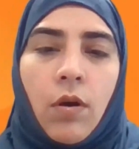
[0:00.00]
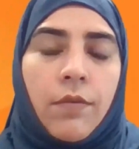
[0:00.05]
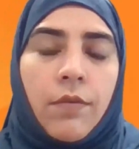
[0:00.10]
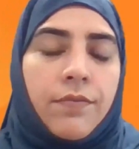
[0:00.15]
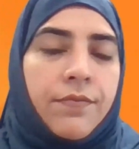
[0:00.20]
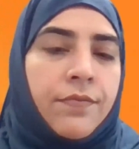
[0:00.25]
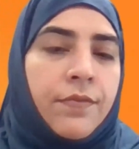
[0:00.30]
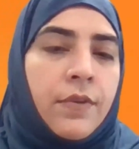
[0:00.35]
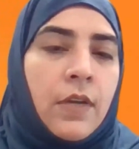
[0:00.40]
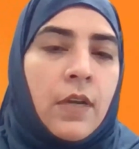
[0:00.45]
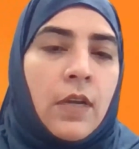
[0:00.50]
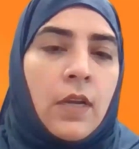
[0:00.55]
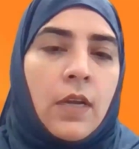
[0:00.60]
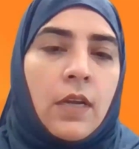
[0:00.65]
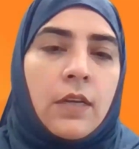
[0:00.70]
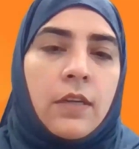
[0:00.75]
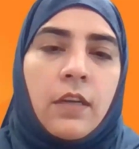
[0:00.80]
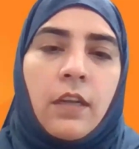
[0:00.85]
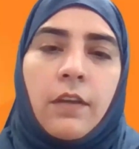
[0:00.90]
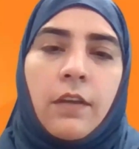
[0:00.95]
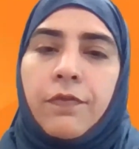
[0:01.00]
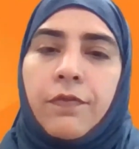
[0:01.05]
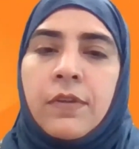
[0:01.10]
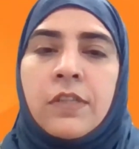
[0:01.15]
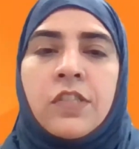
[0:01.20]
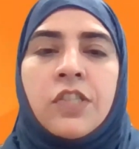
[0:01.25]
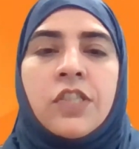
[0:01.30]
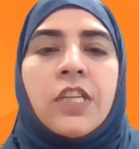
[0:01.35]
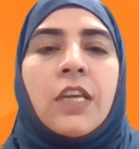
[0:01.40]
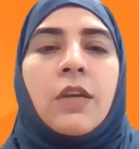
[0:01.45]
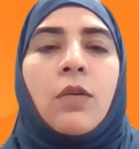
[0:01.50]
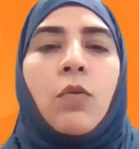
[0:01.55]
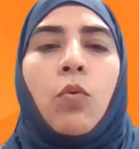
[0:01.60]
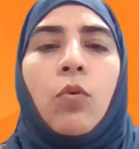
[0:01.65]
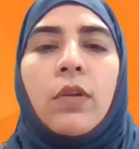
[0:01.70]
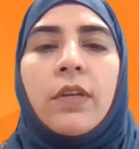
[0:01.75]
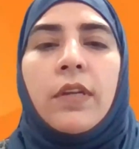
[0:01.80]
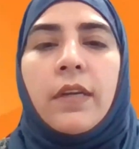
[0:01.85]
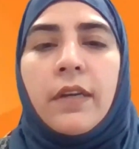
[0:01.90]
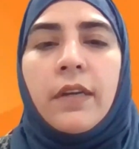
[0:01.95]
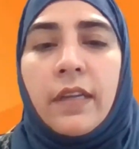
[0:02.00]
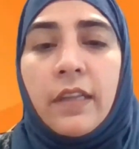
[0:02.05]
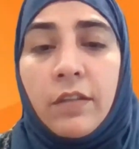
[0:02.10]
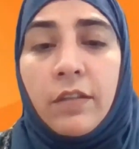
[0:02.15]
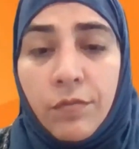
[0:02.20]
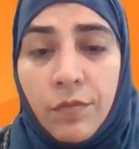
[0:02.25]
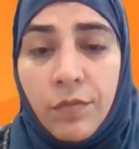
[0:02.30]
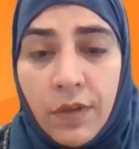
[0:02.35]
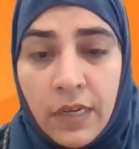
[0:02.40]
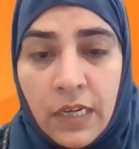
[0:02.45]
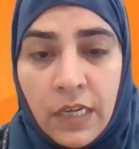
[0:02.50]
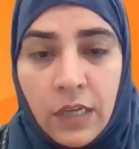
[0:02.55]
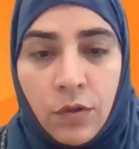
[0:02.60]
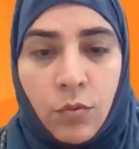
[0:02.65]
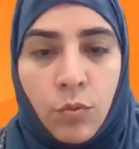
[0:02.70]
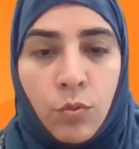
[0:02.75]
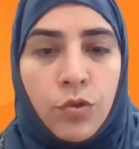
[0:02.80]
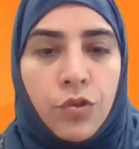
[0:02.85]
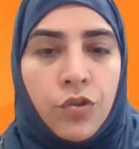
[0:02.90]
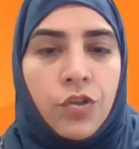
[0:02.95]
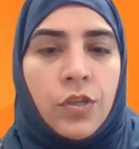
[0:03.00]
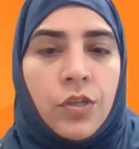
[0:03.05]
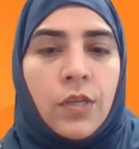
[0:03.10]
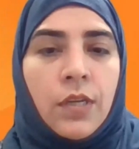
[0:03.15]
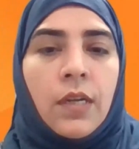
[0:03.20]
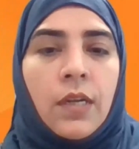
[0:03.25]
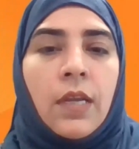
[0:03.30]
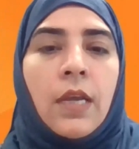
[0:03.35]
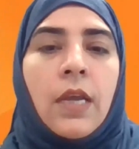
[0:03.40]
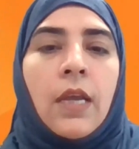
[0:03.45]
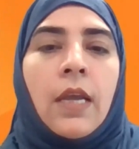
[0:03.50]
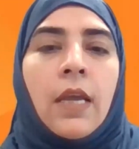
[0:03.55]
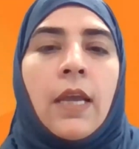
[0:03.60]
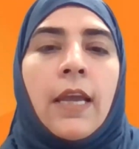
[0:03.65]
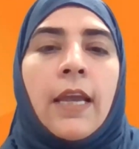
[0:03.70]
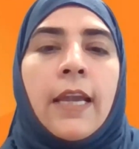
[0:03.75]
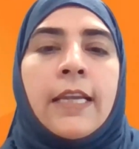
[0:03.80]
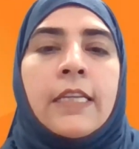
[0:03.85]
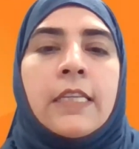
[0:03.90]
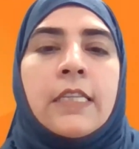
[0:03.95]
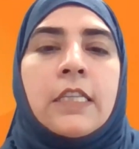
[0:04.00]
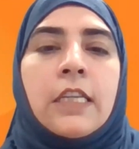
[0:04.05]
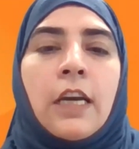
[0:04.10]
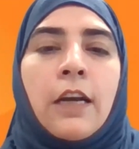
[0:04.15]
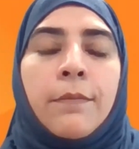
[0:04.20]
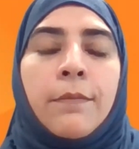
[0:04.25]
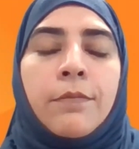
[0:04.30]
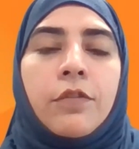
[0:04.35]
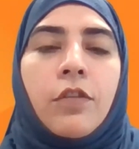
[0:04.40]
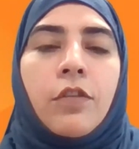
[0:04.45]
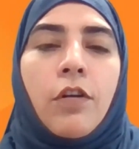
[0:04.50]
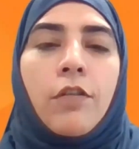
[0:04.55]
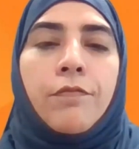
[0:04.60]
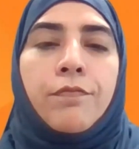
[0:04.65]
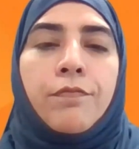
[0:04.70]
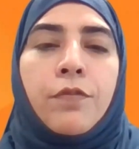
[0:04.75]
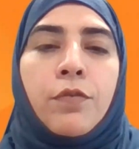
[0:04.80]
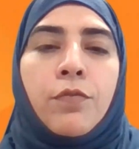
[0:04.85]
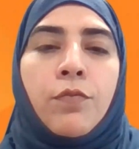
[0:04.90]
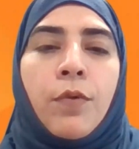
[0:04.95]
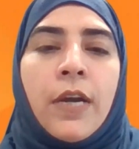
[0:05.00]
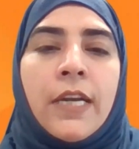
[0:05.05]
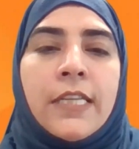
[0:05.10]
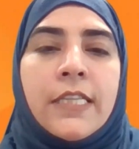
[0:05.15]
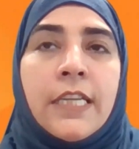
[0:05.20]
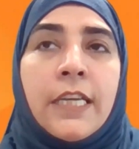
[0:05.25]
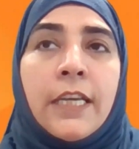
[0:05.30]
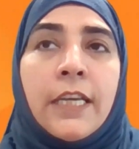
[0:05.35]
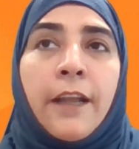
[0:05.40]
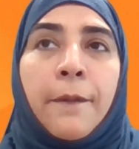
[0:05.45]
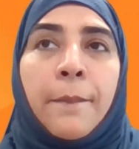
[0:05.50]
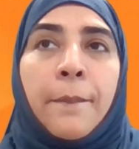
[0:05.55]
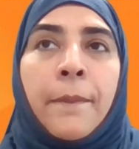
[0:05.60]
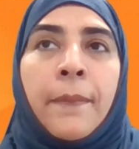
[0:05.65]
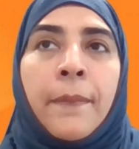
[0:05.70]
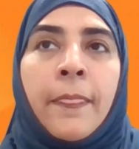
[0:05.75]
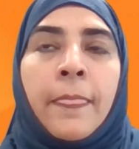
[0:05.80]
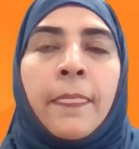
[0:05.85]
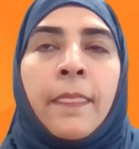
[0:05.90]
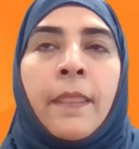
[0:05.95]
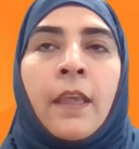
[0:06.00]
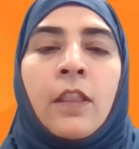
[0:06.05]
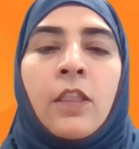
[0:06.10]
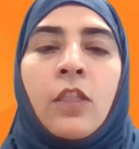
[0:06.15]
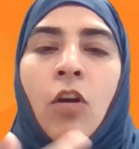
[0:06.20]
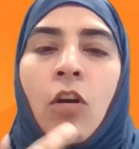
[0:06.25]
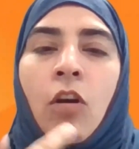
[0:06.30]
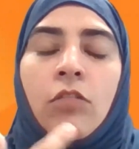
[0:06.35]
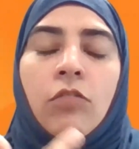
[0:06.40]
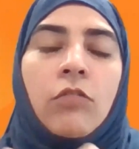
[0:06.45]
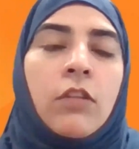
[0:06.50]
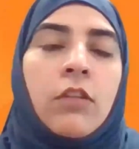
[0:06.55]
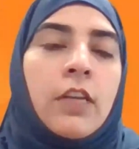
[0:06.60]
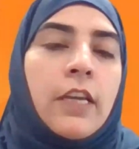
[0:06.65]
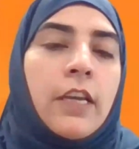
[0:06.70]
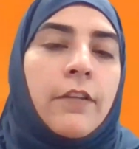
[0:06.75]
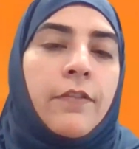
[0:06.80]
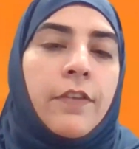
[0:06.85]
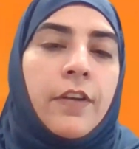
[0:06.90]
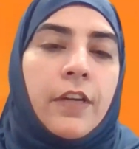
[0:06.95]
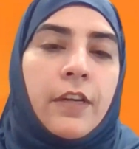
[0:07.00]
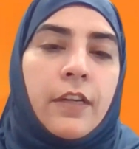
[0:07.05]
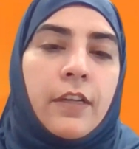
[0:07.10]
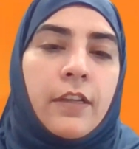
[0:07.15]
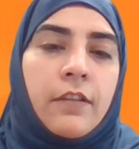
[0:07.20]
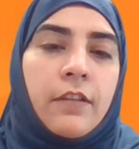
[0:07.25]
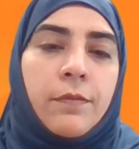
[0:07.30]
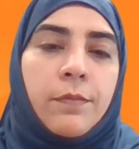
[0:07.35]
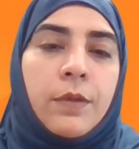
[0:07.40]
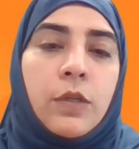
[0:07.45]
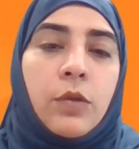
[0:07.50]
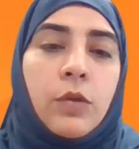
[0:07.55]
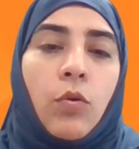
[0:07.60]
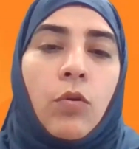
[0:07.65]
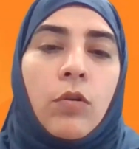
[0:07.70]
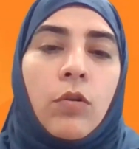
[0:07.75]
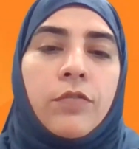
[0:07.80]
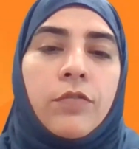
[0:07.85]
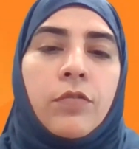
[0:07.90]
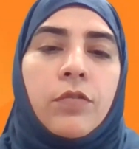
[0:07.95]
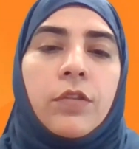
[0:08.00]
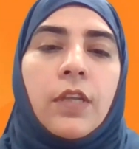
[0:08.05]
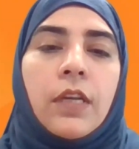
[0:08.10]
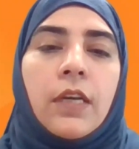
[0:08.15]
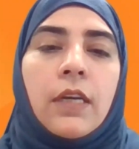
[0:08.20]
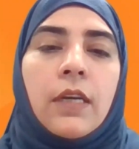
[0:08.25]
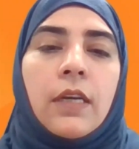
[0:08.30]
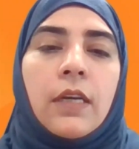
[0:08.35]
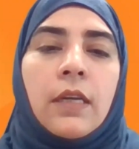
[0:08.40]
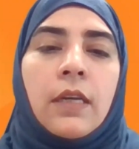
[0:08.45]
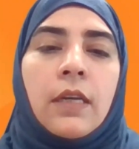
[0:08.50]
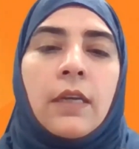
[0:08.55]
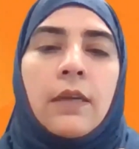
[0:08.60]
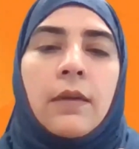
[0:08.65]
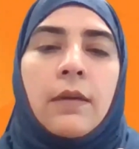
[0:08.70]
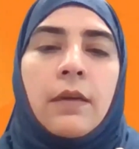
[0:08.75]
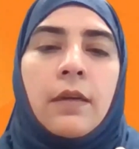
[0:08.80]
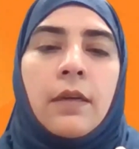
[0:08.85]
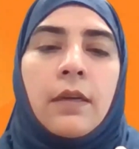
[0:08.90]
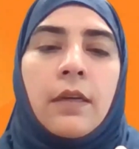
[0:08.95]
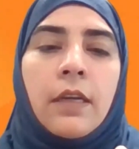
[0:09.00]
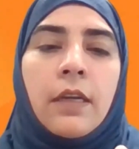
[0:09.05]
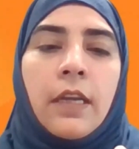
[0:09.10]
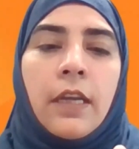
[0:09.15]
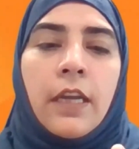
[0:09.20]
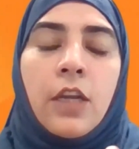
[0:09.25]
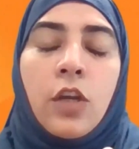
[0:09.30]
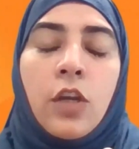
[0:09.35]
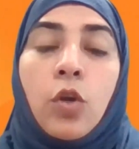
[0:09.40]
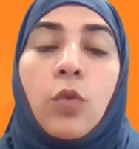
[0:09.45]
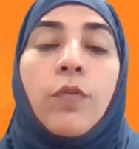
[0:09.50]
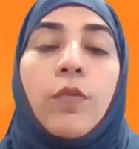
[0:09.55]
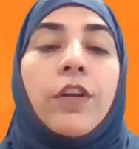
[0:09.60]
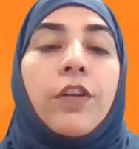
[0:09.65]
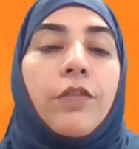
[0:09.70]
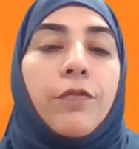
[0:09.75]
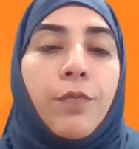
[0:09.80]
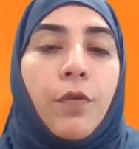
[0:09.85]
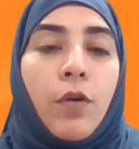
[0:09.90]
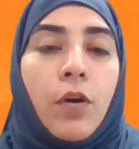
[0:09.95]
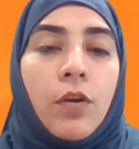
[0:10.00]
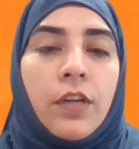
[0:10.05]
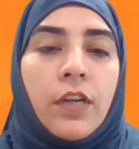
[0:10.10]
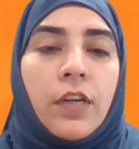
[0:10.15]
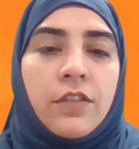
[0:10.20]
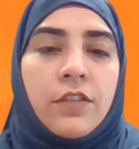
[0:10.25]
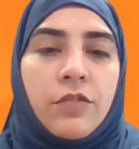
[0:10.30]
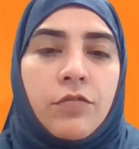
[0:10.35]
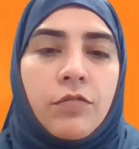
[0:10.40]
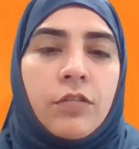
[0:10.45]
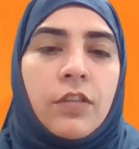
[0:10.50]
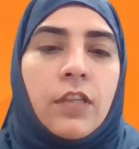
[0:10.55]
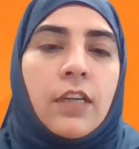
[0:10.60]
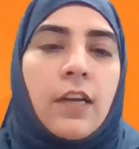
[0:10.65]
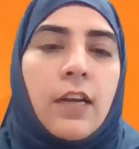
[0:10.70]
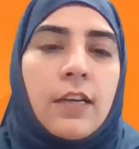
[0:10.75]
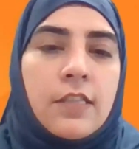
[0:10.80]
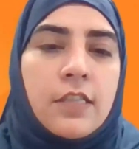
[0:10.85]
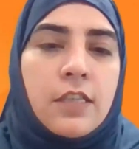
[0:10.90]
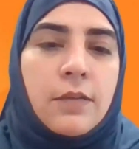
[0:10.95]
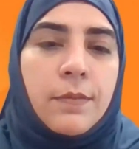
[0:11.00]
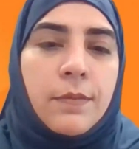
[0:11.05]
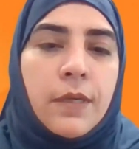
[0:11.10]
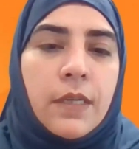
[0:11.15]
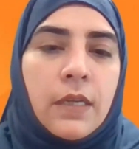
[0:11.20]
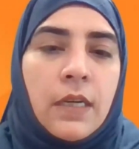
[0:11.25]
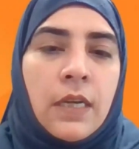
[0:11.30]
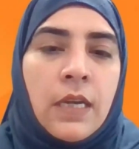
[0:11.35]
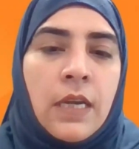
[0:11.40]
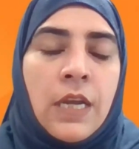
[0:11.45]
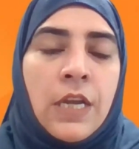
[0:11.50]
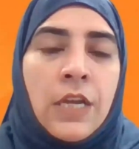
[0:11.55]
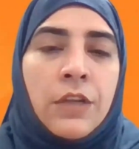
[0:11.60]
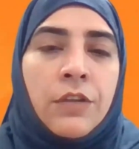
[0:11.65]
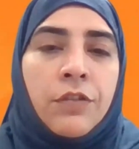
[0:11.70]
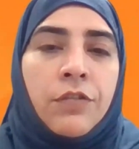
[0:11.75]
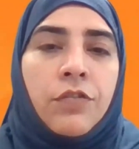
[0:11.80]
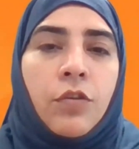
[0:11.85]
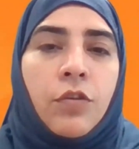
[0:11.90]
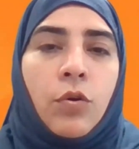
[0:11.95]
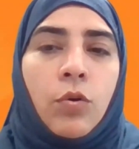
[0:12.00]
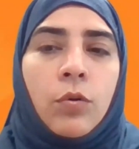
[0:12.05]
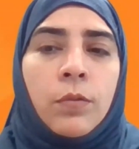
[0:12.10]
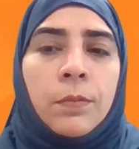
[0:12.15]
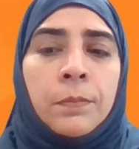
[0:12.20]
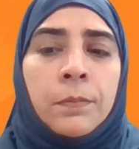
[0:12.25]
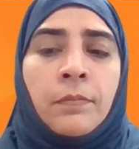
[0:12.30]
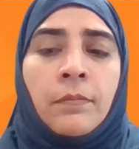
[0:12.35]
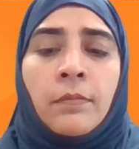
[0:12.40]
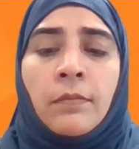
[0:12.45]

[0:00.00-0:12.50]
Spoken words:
of different stakeholder is very crucial in terms of providing not only awareness but also the innovative products to the customer. So